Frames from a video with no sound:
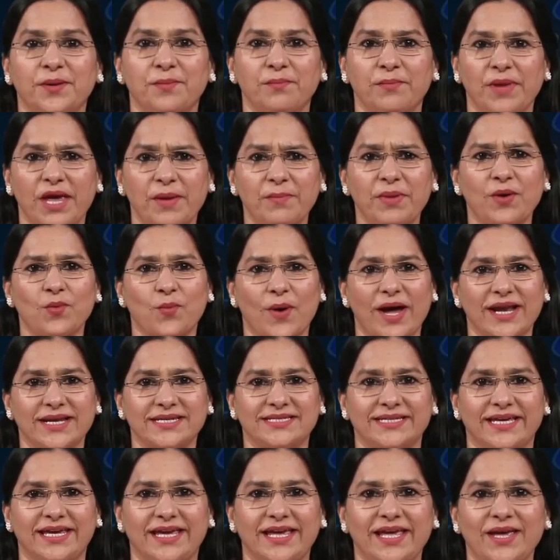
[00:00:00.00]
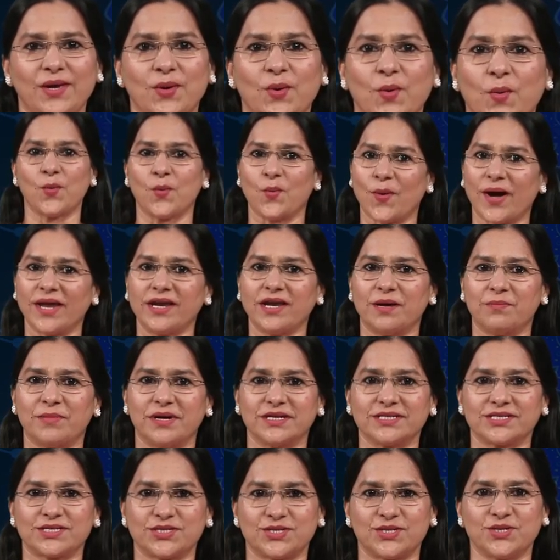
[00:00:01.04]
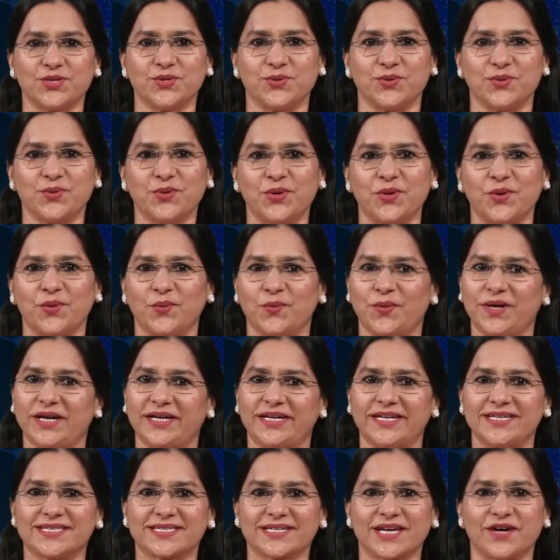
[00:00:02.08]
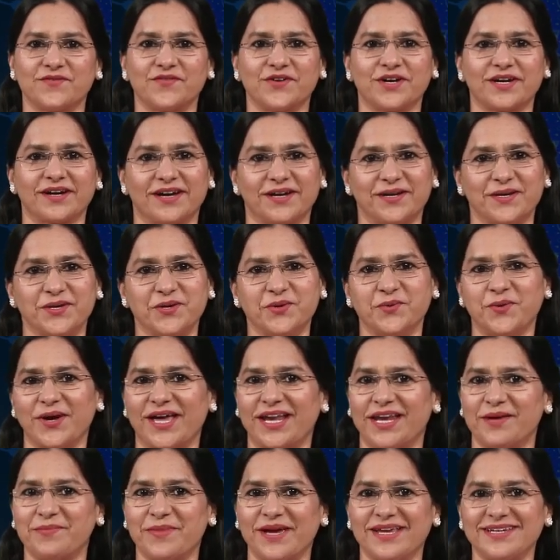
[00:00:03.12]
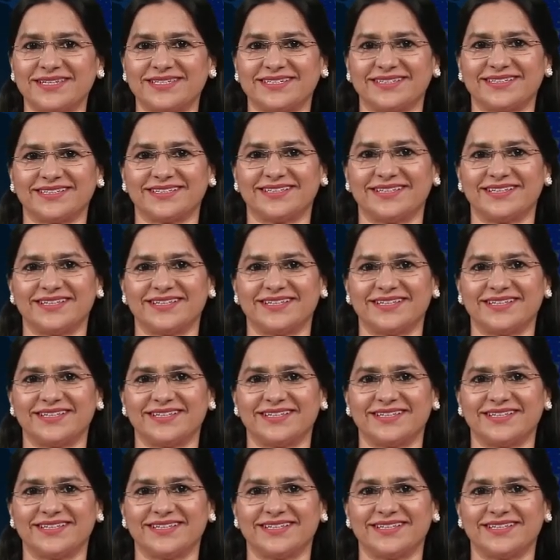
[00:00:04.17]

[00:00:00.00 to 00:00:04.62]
Maybe one day, one amongst you will discover a new element.